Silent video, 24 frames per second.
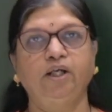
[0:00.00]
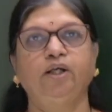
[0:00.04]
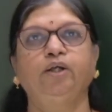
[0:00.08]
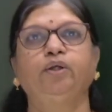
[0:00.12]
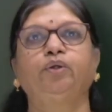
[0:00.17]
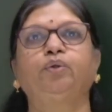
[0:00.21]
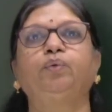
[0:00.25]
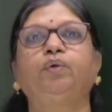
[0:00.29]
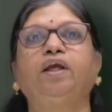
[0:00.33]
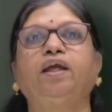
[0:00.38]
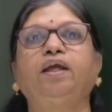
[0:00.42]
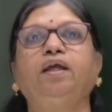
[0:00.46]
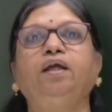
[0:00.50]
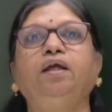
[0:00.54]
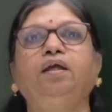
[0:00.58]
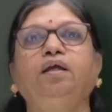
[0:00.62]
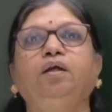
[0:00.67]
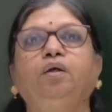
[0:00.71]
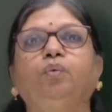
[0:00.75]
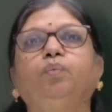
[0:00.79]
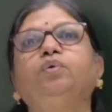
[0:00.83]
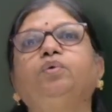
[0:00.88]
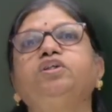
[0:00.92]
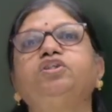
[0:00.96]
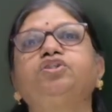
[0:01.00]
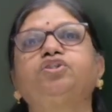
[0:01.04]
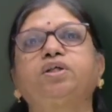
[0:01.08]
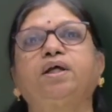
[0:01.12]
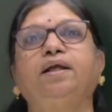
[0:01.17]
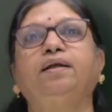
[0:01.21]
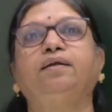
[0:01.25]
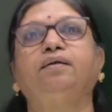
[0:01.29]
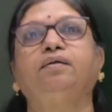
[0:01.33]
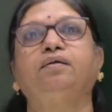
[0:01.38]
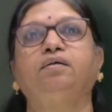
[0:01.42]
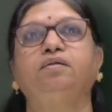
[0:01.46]
Today we
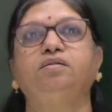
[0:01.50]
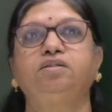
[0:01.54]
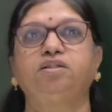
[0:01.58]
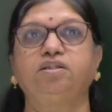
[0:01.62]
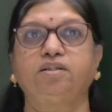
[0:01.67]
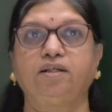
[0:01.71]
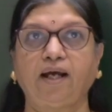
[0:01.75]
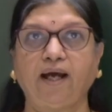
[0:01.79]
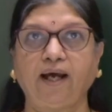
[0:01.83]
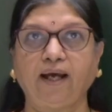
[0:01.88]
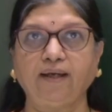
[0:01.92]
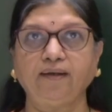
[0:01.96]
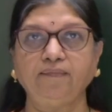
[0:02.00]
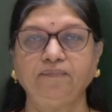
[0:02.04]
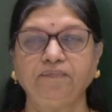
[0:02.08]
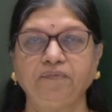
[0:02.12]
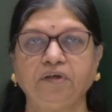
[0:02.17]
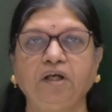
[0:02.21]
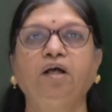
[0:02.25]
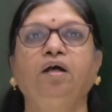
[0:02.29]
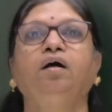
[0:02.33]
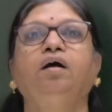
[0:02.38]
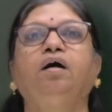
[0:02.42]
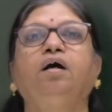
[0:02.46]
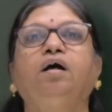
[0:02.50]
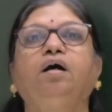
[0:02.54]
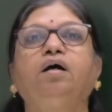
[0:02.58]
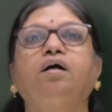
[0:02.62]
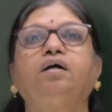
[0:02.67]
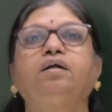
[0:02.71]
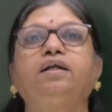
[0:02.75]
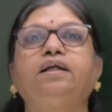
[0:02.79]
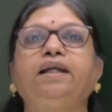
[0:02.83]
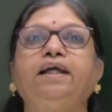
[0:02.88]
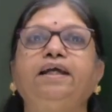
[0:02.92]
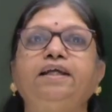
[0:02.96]
shall derive
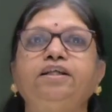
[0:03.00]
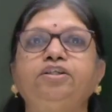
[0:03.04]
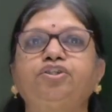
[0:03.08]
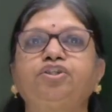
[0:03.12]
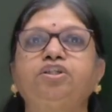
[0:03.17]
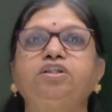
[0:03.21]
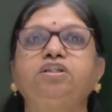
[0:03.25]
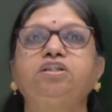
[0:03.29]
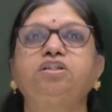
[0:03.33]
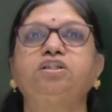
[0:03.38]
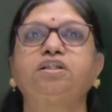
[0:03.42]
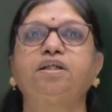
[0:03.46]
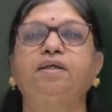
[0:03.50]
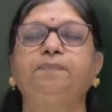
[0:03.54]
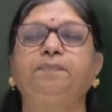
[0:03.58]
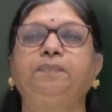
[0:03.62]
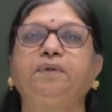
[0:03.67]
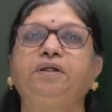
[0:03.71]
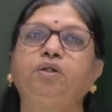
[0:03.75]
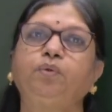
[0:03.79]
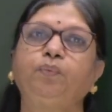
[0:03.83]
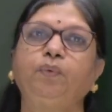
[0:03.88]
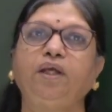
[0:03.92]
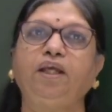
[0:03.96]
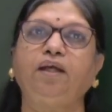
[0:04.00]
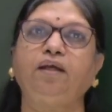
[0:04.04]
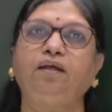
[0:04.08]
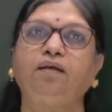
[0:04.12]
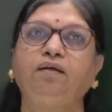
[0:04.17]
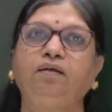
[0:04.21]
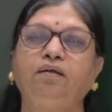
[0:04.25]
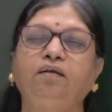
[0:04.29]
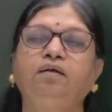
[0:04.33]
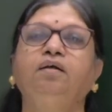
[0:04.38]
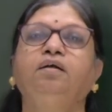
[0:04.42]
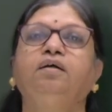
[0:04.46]
a relationship
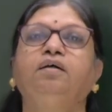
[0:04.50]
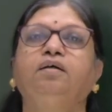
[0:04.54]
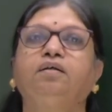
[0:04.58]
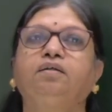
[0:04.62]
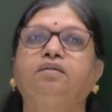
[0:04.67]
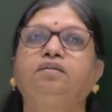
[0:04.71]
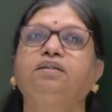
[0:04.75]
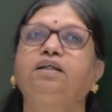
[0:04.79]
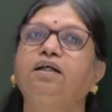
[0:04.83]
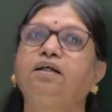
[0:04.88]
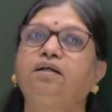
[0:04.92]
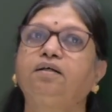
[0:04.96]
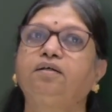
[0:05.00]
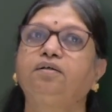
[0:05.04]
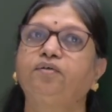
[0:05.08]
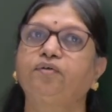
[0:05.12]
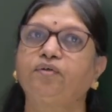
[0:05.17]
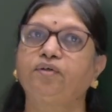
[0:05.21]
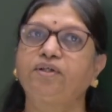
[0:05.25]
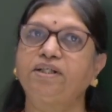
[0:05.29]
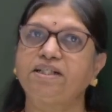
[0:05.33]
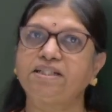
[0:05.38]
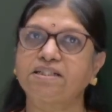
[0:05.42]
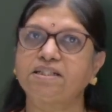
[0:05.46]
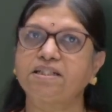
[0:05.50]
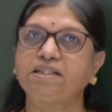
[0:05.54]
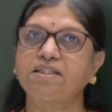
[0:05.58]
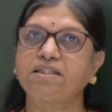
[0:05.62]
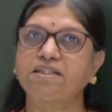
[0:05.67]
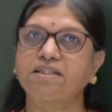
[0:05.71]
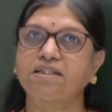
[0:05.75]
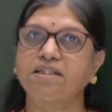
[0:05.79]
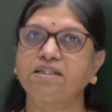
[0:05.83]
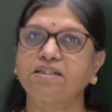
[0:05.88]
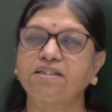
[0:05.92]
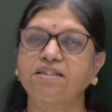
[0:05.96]
between the
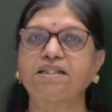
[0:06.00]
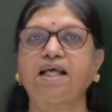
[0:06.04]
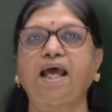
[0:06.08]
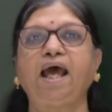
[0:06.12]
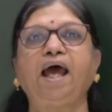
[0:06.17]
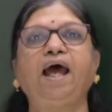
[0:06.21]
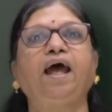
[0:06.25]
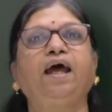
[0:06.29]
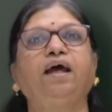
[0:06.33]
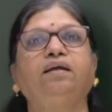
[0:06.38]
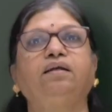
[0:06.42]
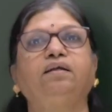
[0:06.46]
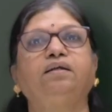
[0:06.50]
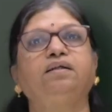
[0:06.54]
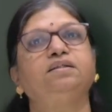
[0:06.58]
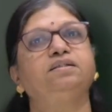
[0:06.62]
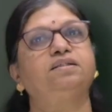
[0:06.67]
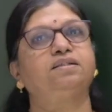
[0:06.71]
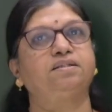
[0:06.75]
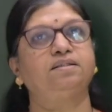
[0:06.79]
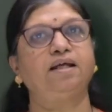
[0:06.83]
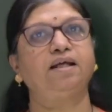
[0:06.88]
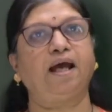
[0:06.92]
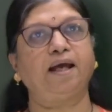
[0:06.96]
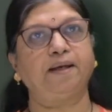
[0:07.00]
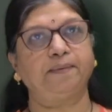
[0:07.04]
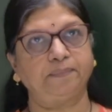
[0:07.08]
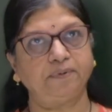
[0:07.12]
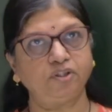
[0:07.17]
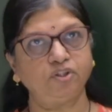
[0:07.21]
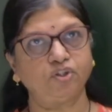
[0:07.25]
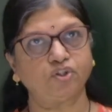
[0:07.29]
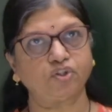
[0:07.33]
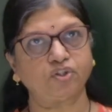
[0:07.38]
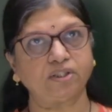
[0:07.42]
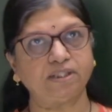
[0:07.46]
resistance and its
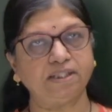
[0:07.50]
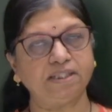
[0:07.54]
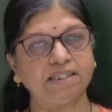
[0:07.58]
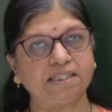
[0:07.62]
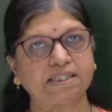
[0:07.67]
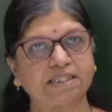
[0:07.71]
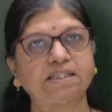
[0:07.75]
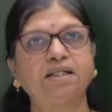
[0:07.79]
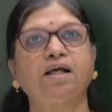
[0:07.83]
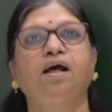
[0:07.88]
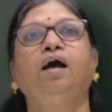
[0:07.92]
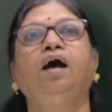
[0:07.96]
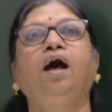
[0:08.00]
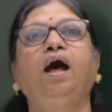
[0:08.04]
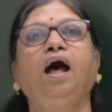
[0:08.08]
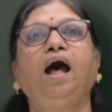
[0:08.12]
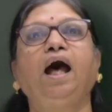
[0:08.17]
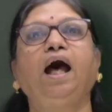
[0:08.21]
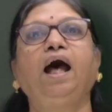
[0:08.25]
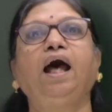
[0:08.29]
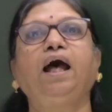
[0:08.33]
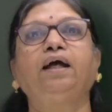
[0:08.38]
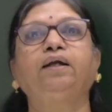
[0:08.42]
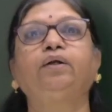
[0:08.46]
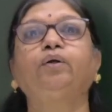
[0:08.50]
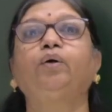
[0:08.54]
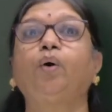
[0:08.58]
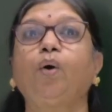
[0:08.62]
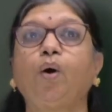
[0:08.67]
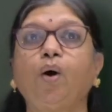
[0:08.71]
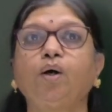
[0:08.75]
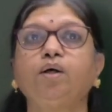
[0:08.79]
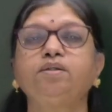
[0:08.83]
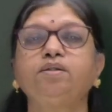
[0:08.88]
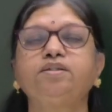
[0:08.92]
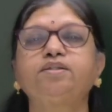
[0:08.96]
dimensions and
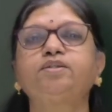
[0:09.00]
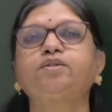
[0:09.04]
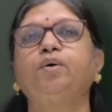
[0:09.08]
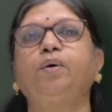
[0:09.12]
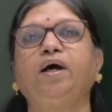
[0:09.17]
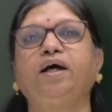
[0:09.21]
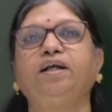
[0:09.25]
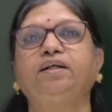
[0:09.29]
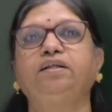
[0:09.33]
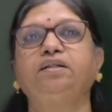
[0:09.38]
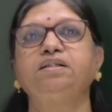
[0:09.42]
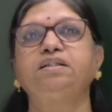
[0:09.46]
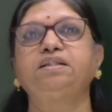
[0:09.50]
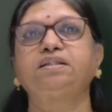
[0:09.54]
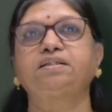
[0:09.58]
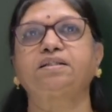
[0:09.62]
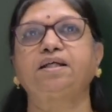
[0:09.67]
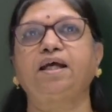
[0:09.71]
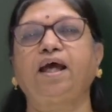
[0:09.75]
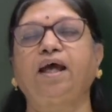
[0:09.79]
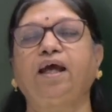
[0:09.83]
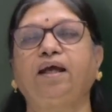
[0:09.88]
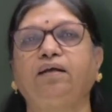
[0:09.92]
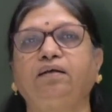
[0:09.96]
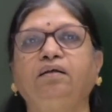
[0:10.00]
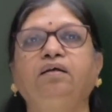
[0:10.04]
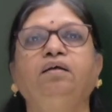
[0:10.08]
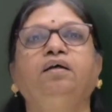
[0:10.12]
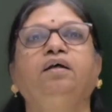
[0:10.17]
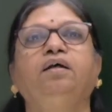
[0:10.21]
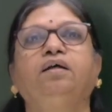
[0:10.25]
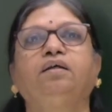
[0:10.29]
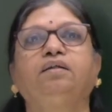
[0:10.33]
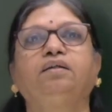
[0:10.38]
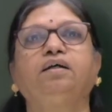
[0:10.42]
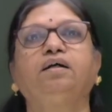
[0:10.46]
also understand
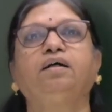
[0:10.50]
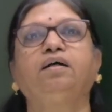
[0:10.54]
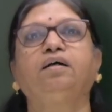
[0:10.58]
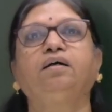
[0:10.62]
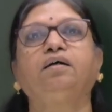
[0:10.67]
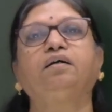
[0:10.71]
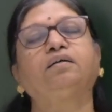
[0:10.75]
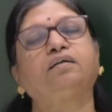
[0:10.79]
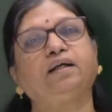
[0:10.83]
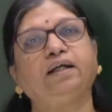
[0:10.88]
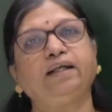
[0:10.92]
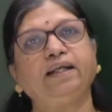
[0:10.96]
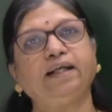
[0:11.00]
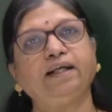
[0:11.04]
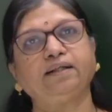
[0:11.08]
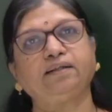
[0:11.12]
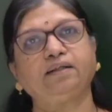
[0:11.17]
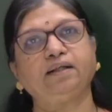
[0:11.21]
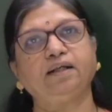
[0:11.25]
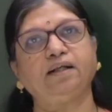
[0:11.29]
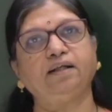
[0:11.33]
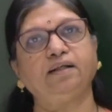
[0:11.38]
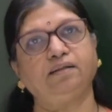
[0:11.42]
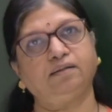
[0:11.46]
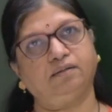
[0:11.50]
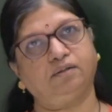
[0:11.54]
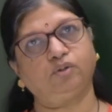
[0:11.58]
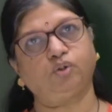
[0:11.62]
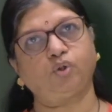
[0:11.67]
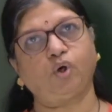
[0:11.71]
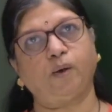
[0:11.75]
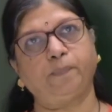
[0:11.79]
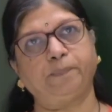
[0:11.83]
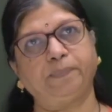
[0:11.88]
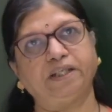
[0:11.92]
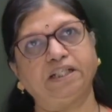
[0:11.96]
the connected
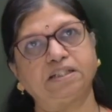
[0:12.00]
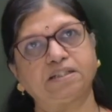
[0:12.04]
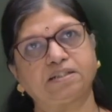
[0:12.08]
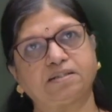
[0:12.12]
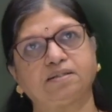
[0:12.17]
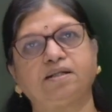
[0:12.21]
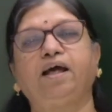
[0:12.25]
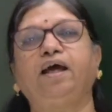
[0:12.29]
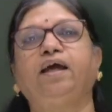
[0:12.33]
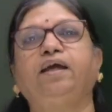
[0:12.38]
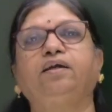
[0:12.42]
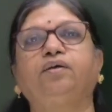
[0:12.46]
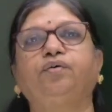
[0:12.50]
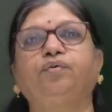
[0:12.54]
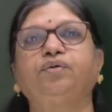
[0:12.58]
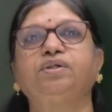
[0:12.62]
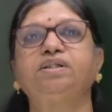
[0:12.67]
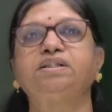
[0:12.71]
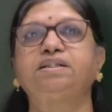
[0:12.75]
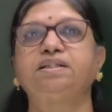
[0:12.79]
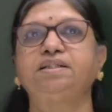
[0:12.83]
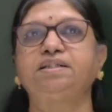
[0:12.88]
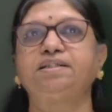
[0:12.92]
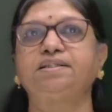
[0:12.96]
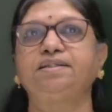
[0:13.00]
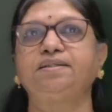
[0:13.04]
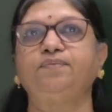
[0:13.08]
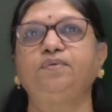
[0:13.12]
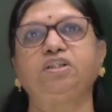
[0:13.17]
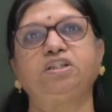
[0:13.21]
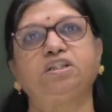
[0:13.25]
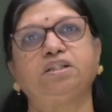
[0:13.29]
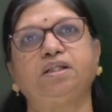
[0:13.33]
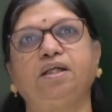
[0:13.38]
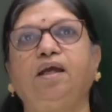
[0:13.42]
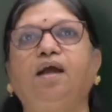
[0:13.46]
topics like
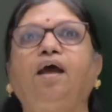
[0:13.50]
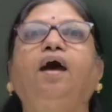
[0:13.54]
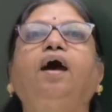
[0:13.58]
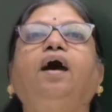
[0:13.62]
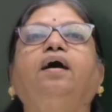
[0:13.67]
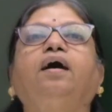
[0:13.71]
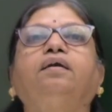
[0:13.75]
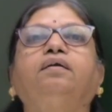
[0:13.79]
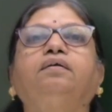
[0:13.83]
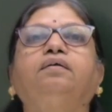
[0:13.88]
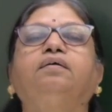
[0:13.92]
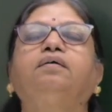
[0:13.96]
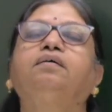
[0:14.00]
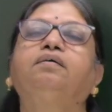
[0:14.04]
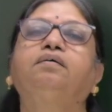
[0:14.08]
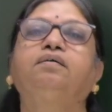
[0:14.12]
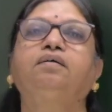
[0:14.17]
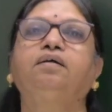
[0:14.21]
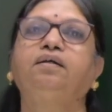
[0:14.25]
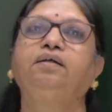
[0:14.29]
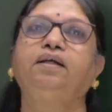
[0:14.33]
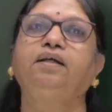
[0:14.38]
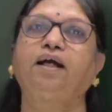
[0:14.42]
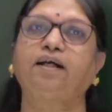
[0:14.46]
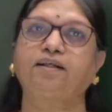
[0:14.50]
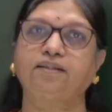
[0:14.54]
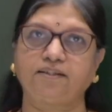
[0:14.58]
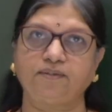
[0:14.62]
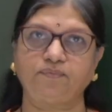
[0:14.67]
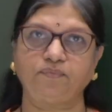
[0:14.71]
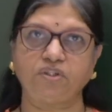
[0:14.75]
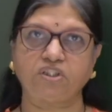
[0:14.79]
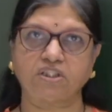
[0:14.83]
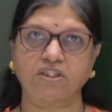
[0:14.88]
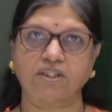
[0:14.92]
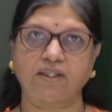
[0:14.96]
resistivity and
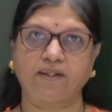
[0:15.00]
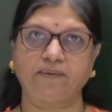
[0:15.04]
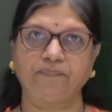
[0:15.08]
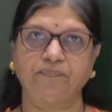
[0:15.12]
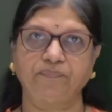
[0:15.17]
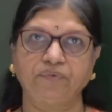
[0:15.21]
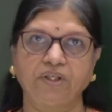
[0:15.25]
conductivity.